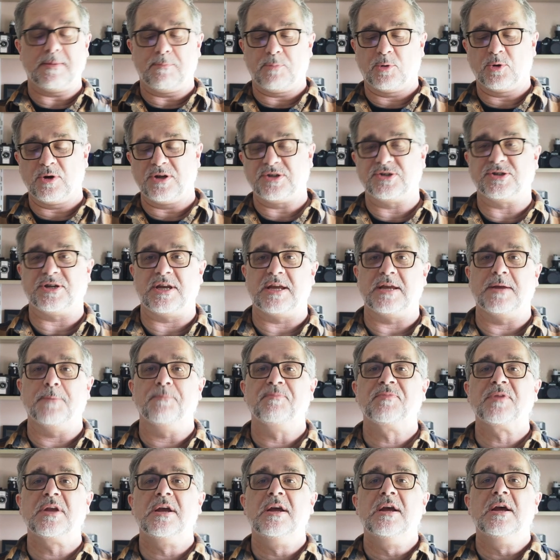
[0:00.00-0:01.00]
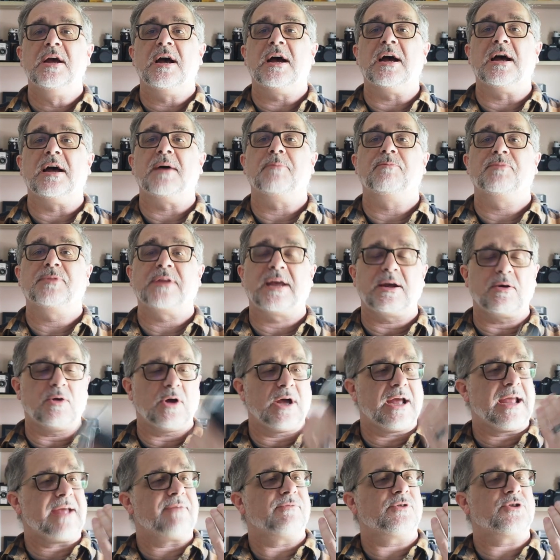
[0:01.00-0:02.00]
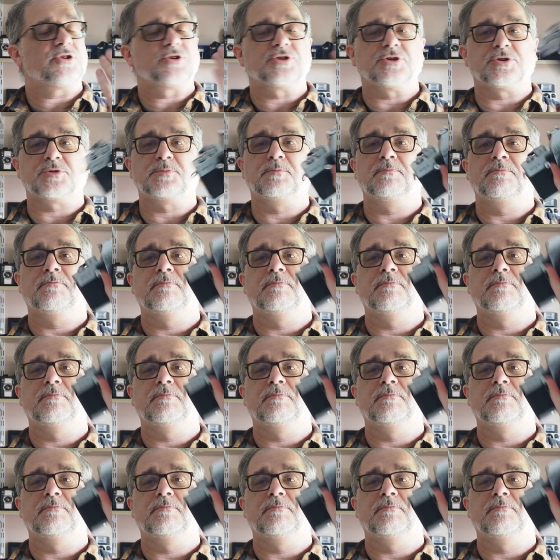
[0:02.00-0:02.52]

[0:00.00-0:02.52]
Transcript: pretty. Uh, now, I haven't just